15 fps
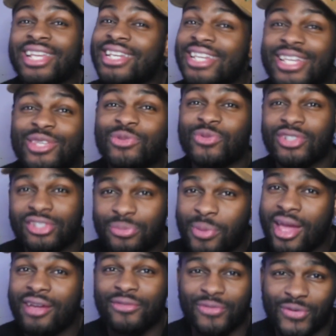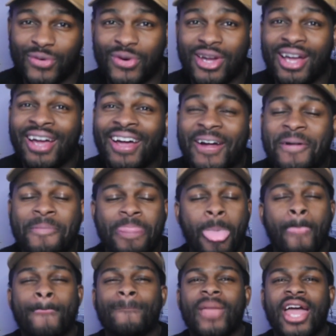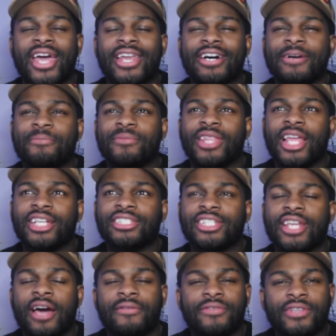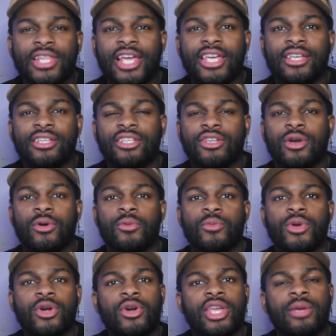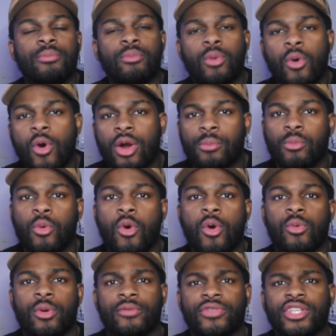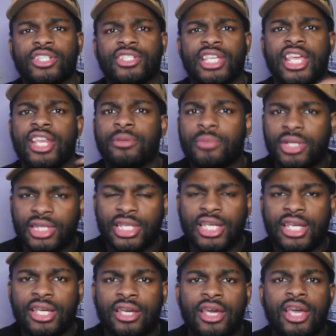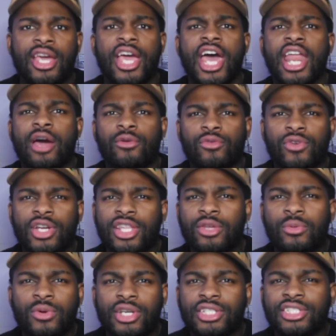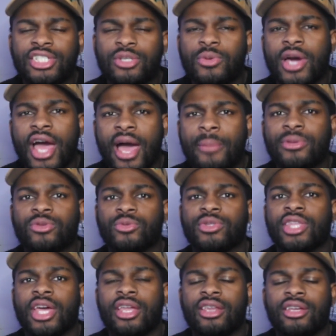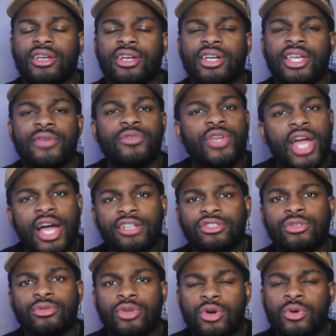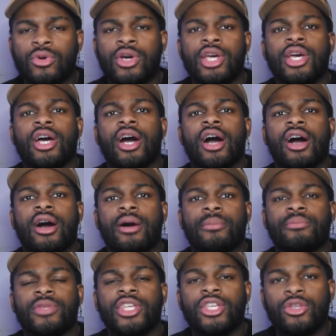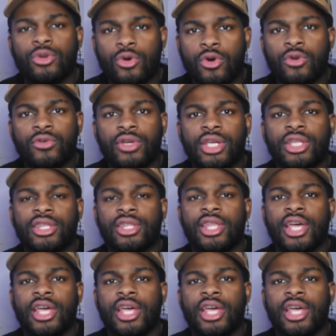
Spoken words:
disrespectful. And like I said, I feel like, we're going to get more and more with this Enma thing, and I really want to see what happens with that. If you guys don't know, Hiyori,